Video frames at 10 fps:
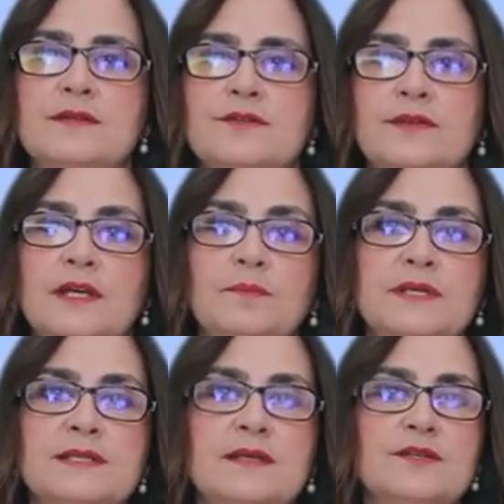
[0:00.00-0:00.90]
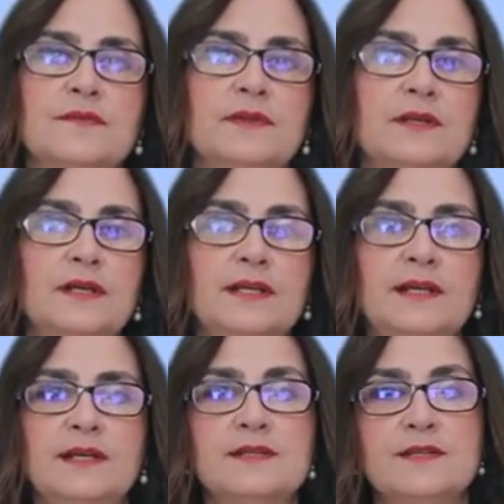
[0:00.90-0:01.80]
So 10% of 30
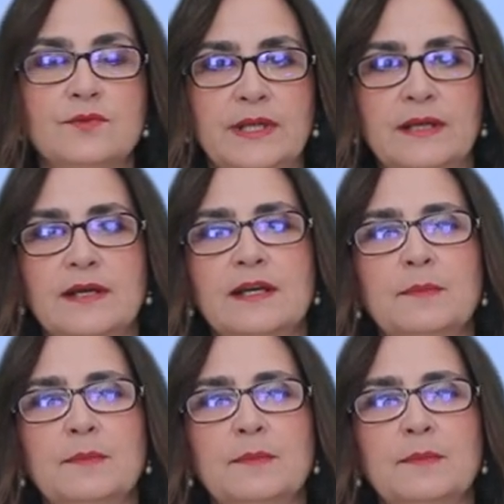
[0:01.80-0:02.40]
is 3.